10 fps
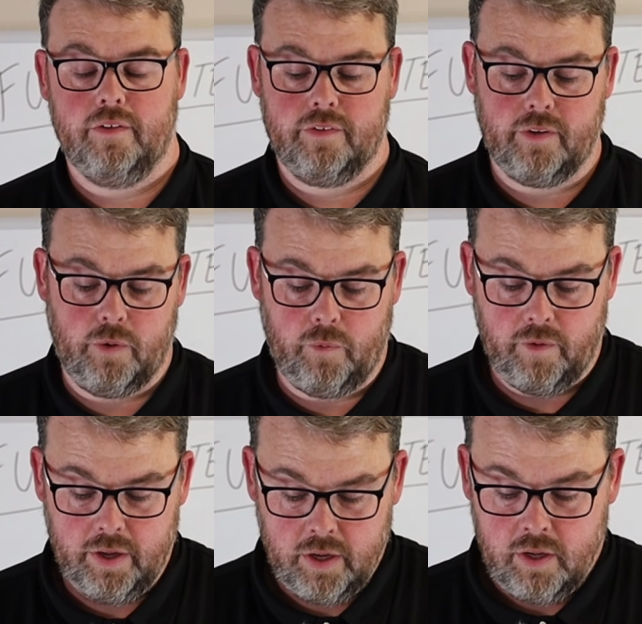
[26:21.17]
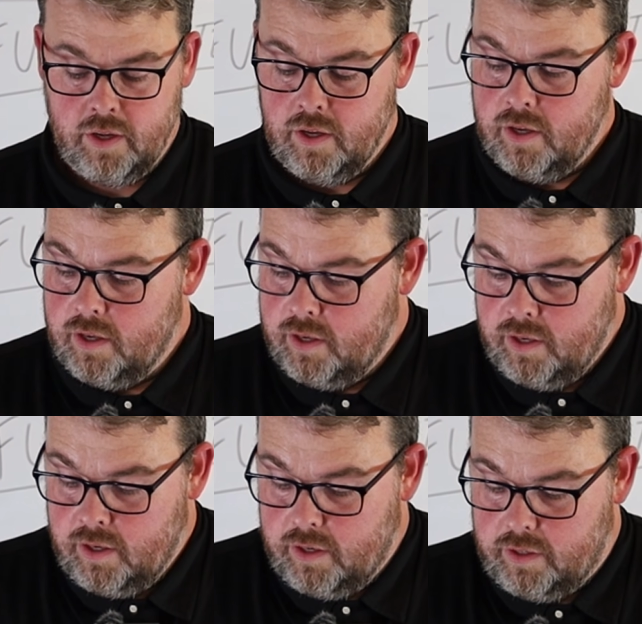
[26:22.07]
So
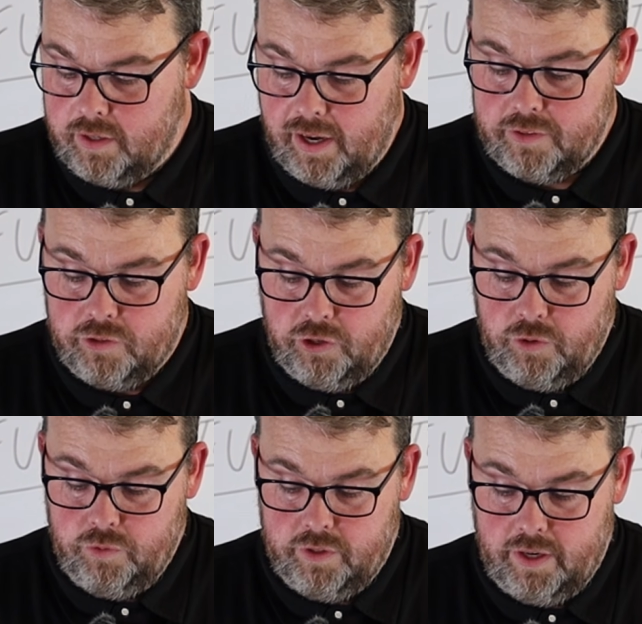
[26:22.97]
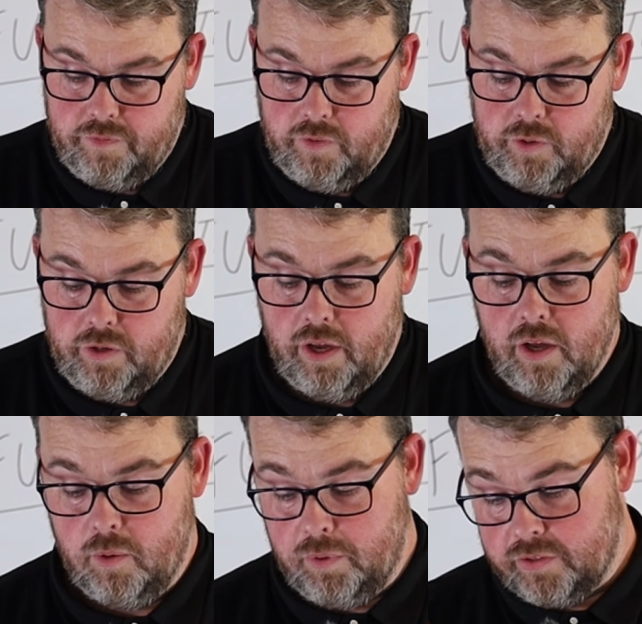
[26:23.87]
not too different,
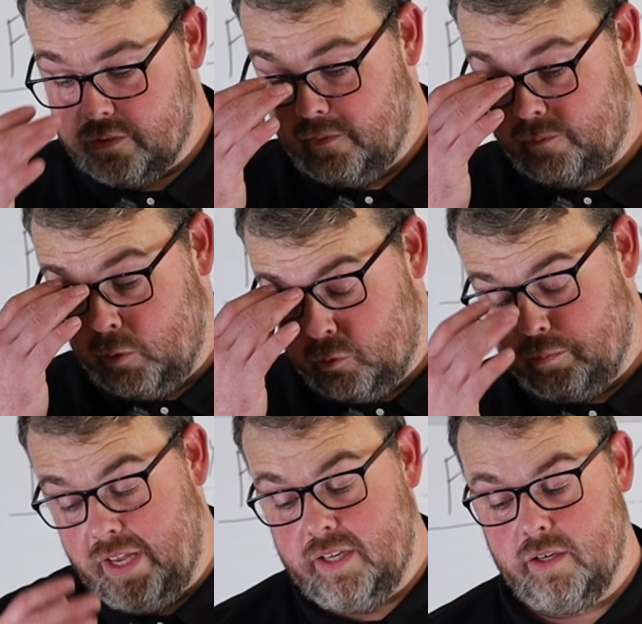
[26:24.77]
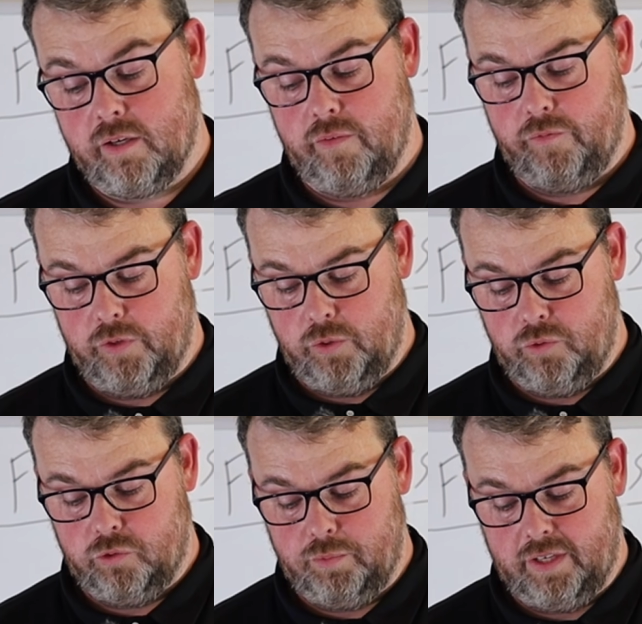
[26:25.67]
but some folks may get
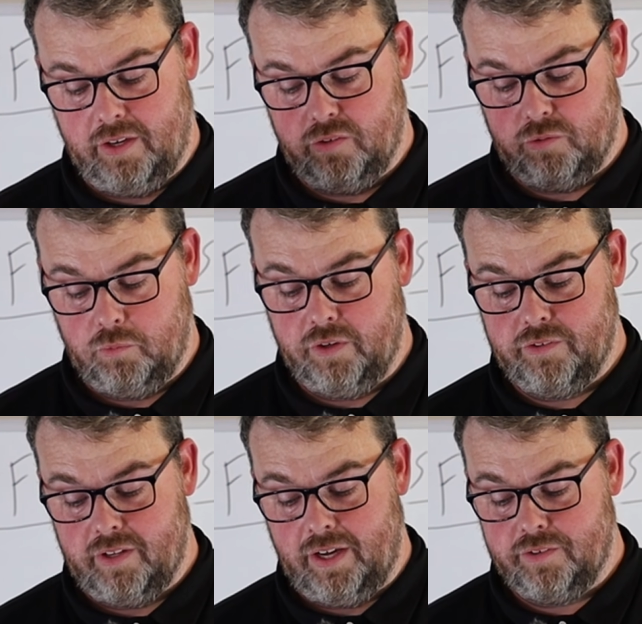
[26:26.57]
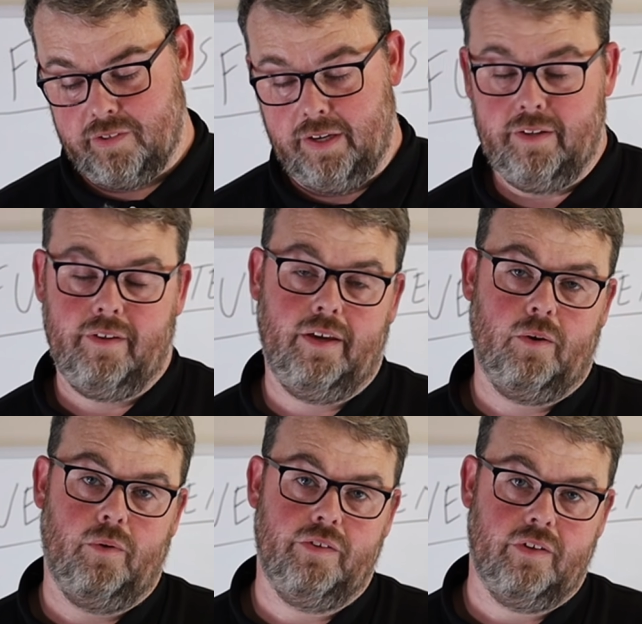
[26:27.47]
confused because one's outside the
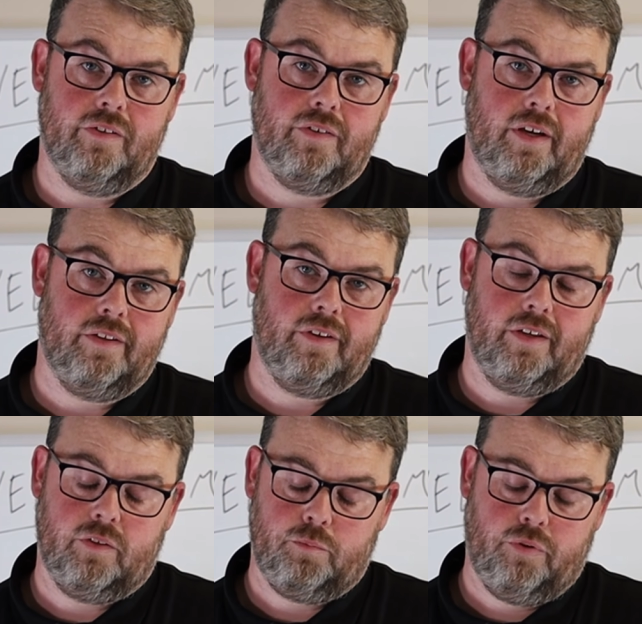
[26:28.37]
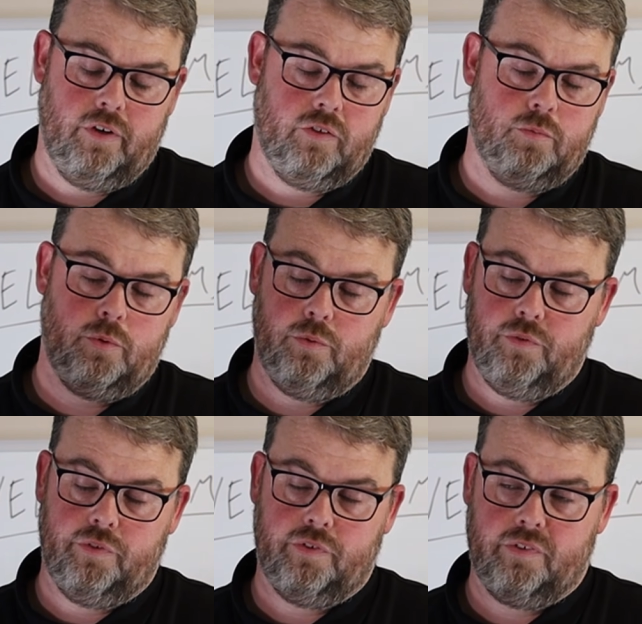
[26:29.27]
tank, one's inside the tank.
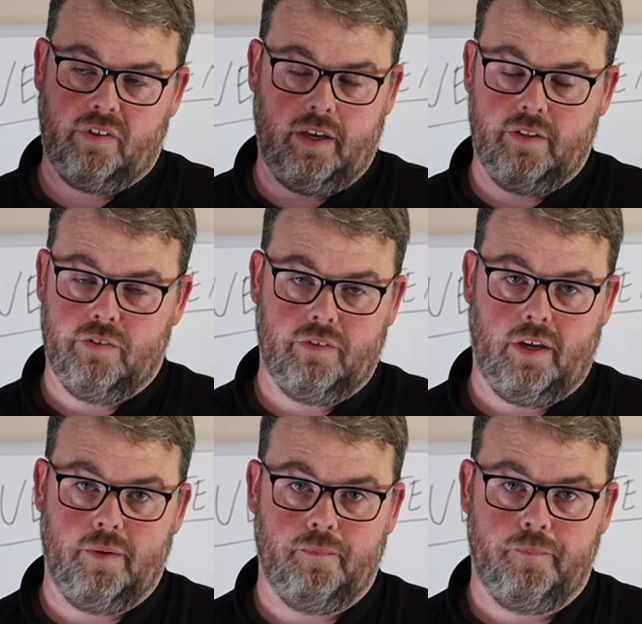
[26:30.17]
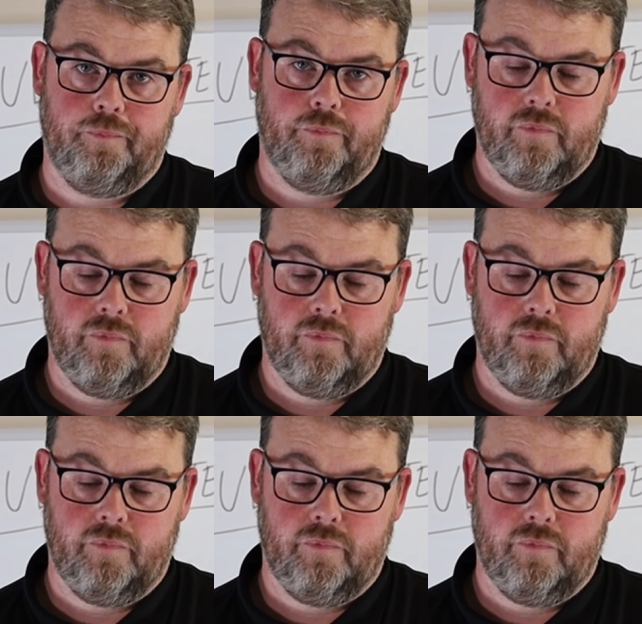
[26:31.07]
Principles stay the same.